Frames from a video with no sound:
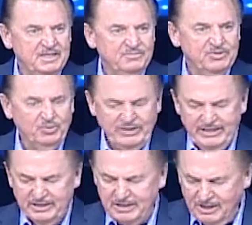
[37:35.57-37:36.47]
But we need
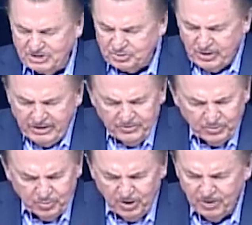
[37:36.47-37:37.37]
to concentrate on the
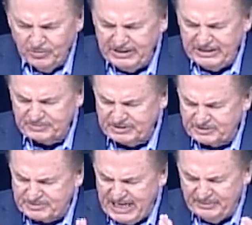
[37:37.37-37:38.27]
Word. We need to spend some
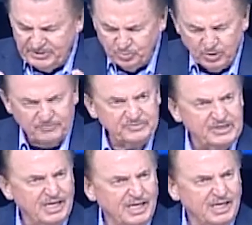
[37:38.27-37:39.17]
time in the Word of
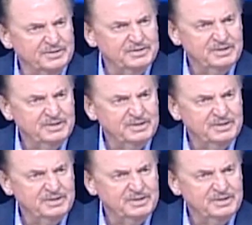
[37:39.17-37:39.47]
God.